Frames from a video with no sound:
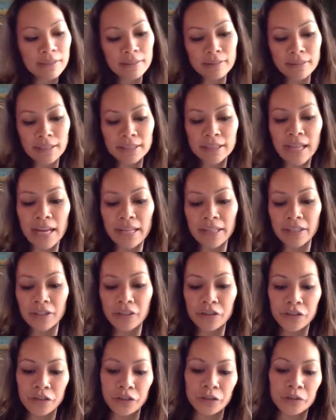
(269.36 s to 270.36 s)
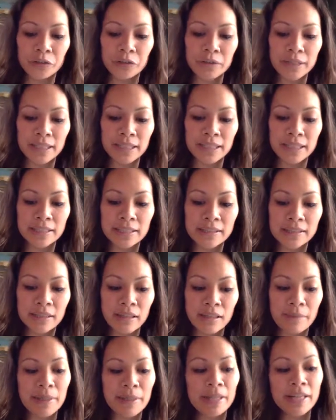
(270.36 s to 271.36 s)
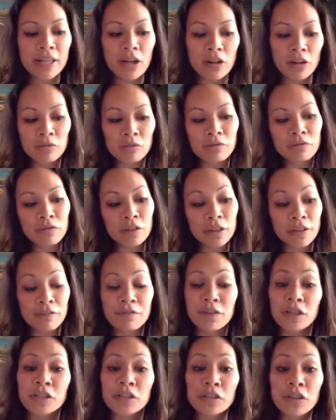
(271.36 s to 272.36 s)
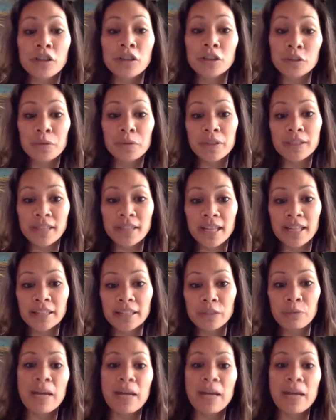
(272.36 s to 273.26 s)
decided to do is, it all really first starts with the tenants.